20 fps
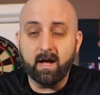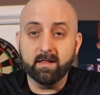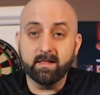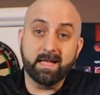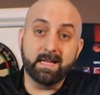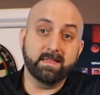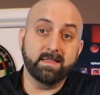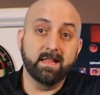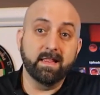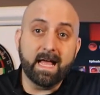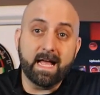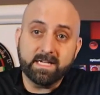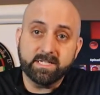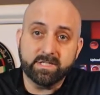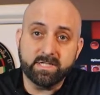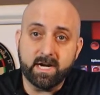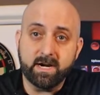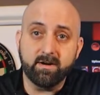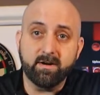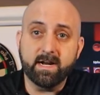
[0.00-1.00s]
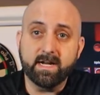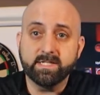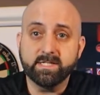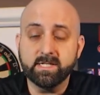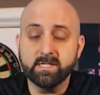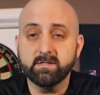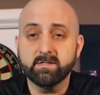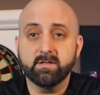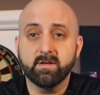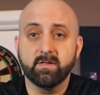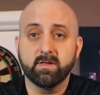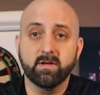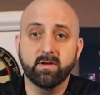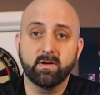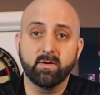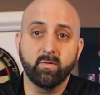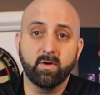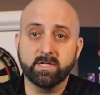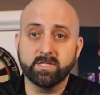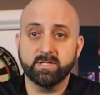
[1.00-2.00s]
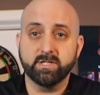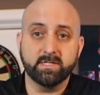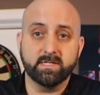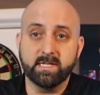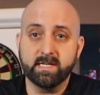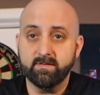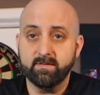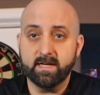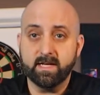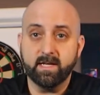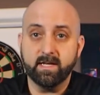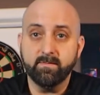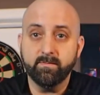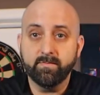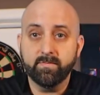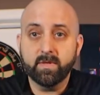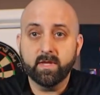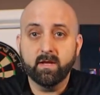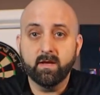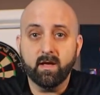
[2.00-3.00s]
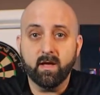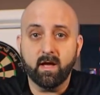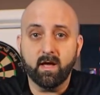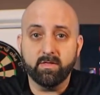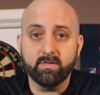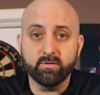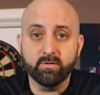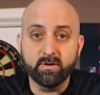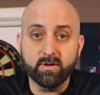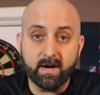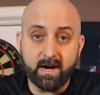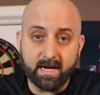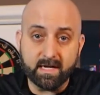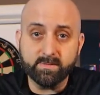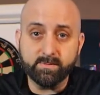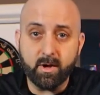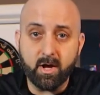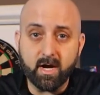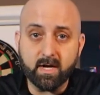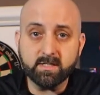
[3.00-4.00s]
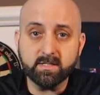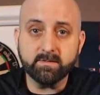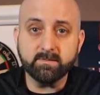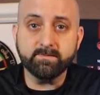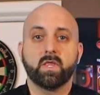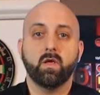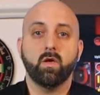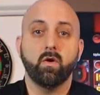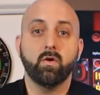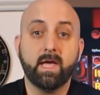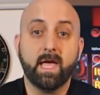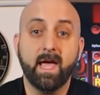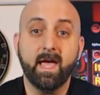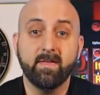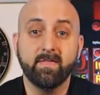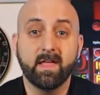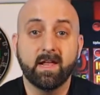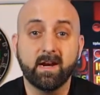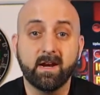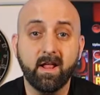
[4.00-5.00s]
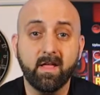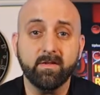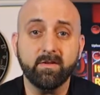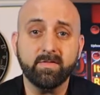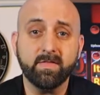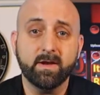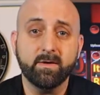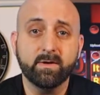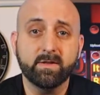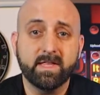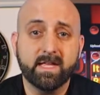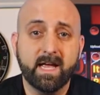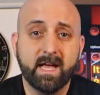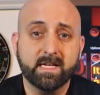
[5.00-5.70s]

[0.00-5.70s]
like the last generation, so that you could watch your TV through your Xbox. Okay, and then another thing with the